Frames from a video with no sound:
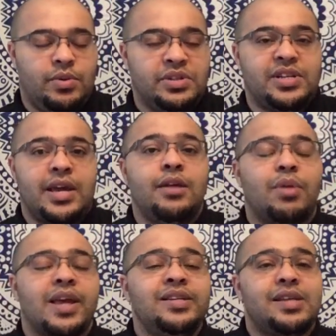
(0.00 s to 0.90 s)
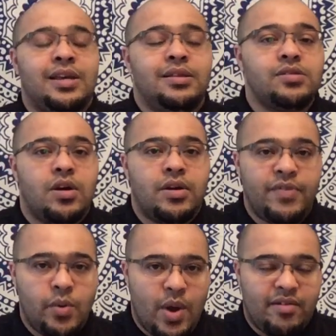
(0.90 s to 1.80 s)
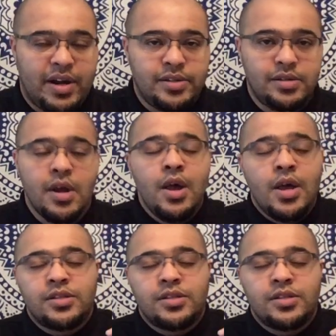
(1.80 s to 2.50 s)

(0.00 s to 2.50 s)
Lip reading: It's taking place in the sign of Aquarius.